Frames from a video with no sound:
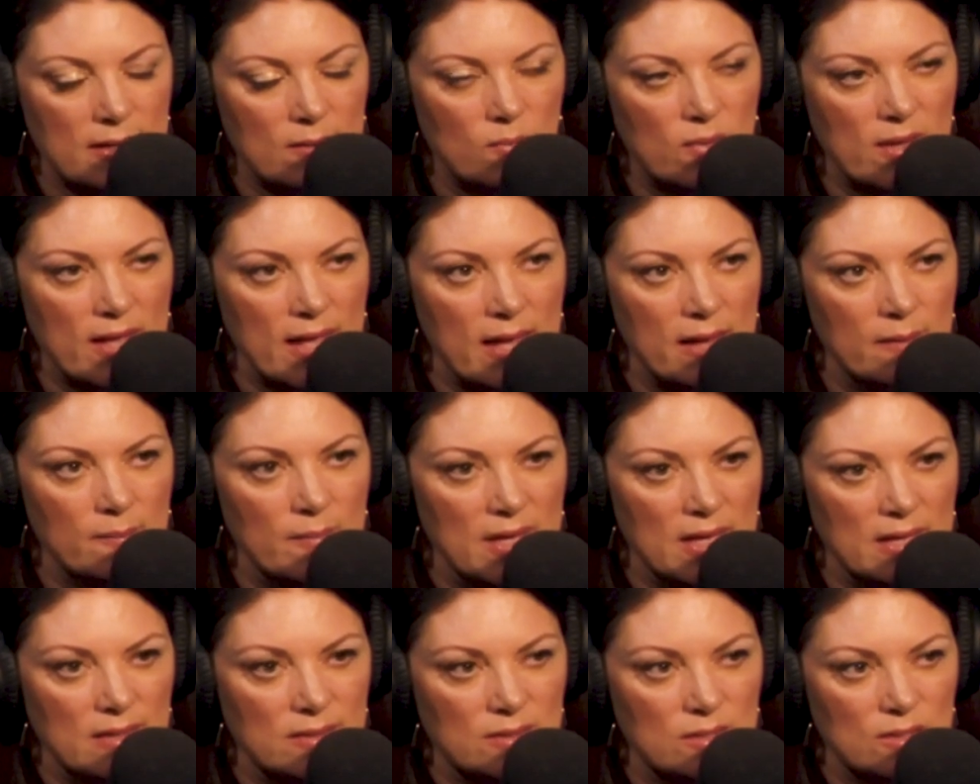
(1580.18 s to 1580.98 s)
Came
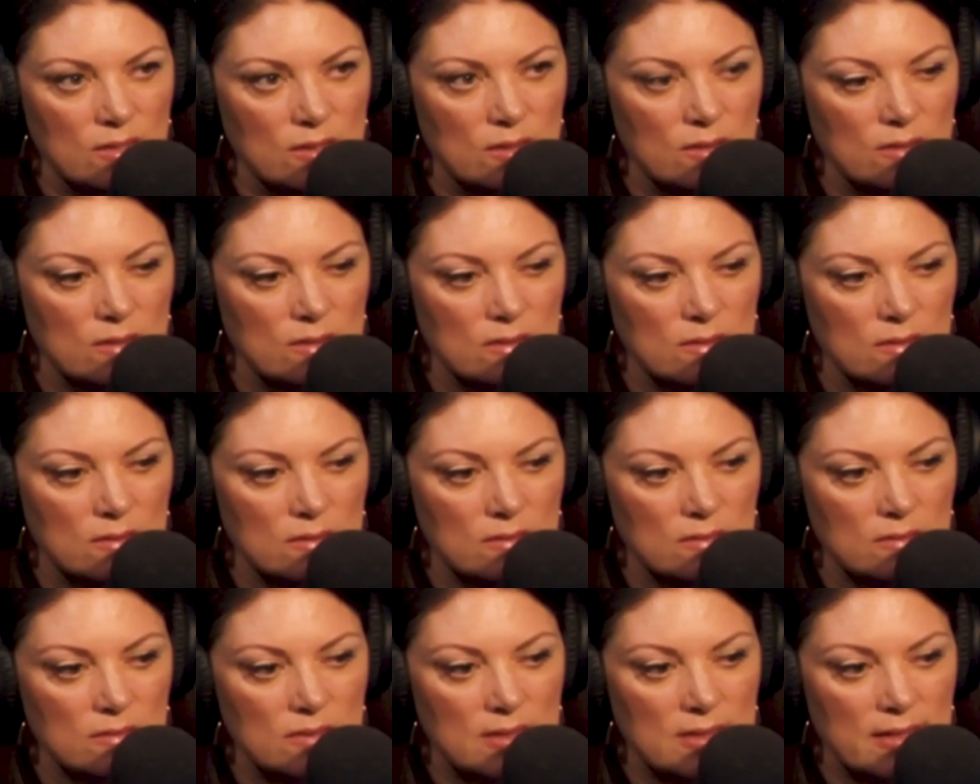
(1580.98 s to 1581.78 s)
into your
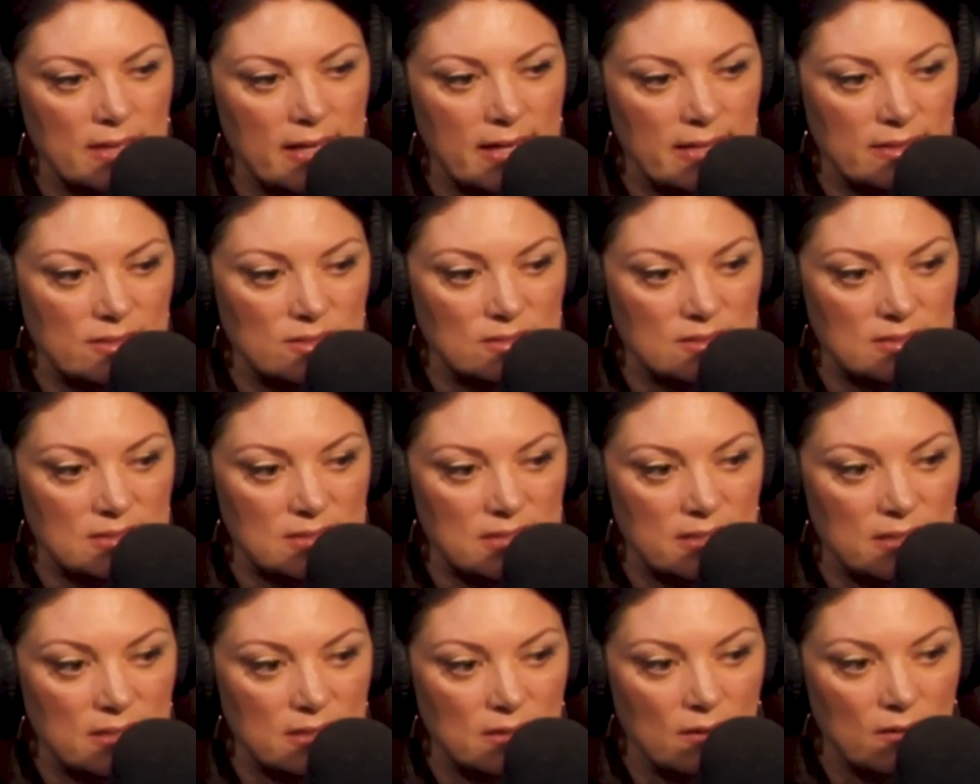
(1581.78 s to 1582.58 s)
the
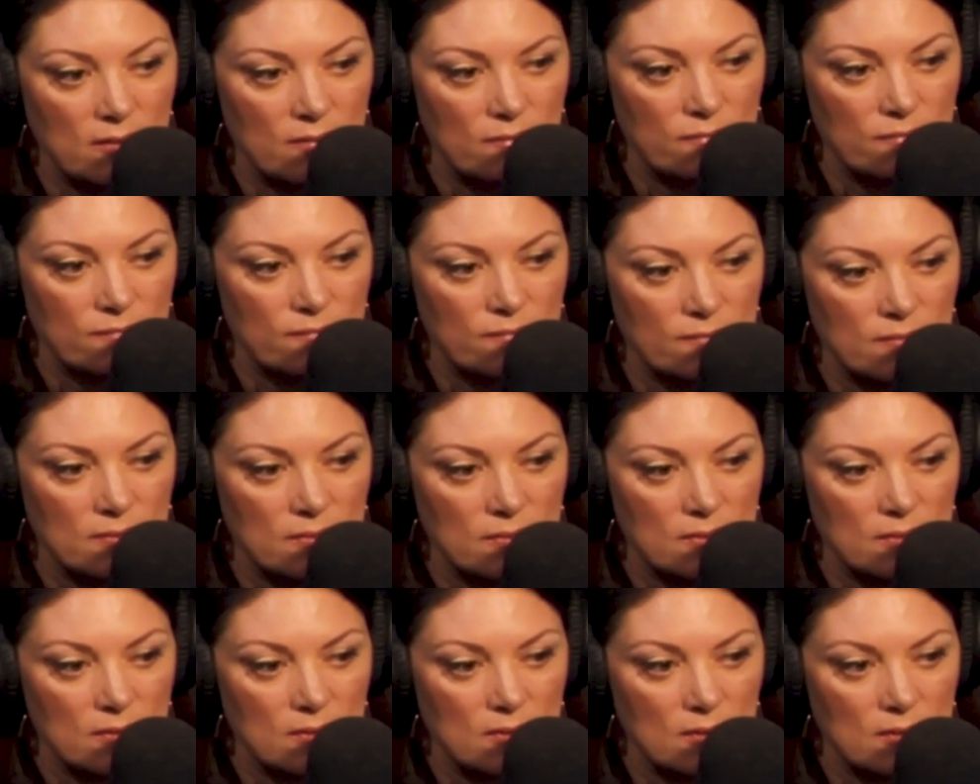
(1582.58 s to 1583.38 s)
agency of
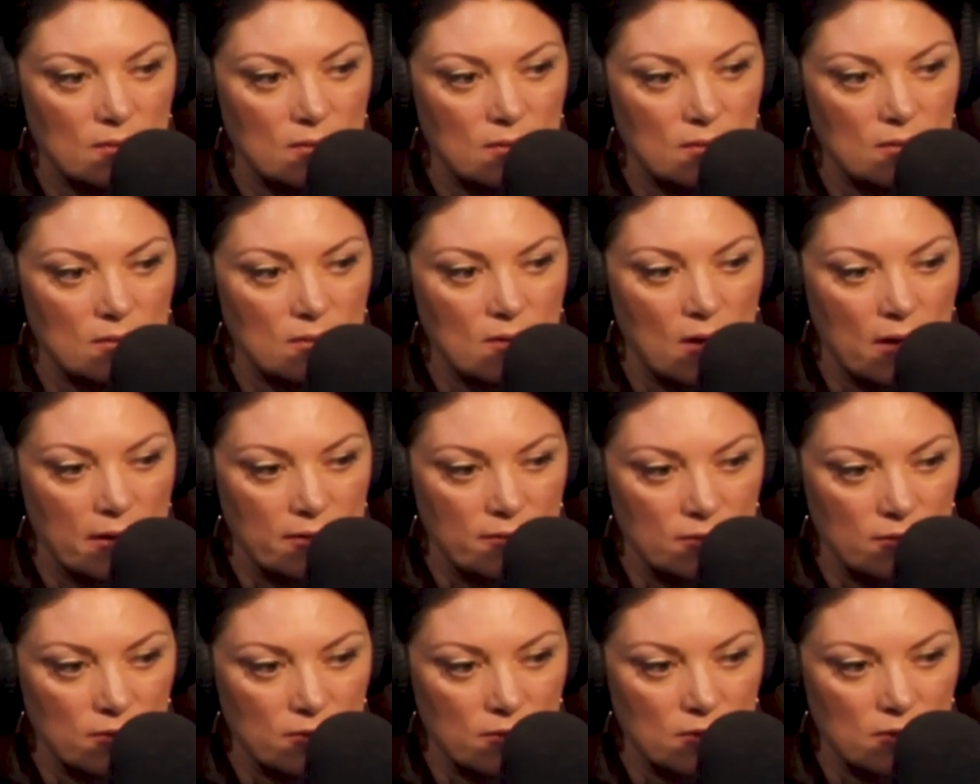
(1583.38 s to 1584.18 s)

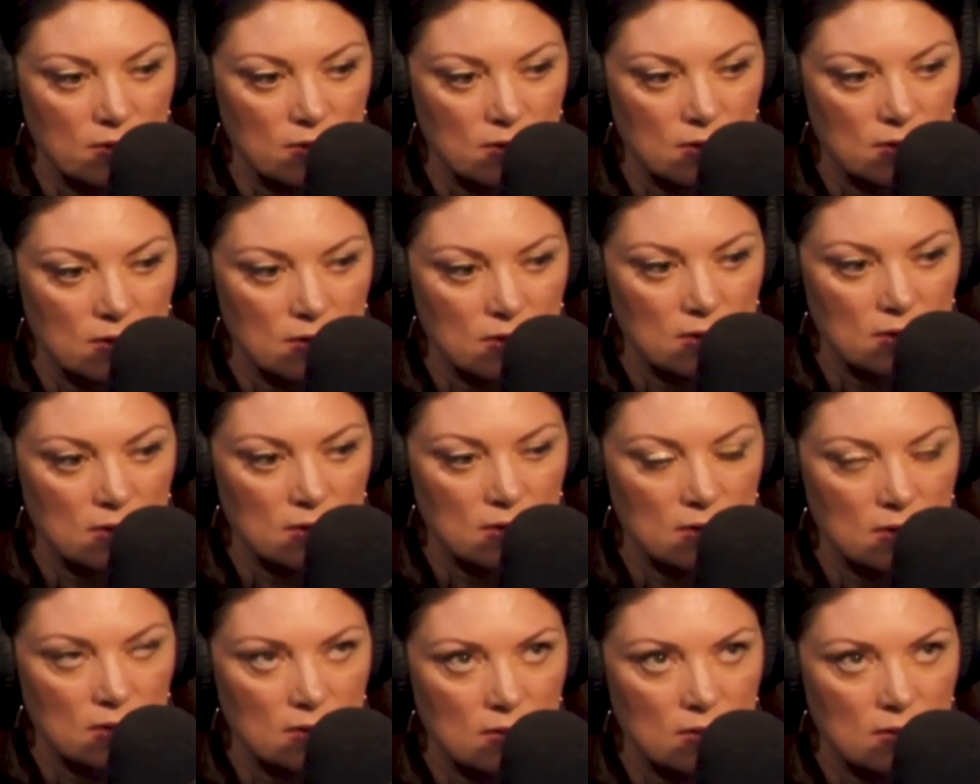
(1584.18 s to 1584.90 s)
auditor. Mm-hmm.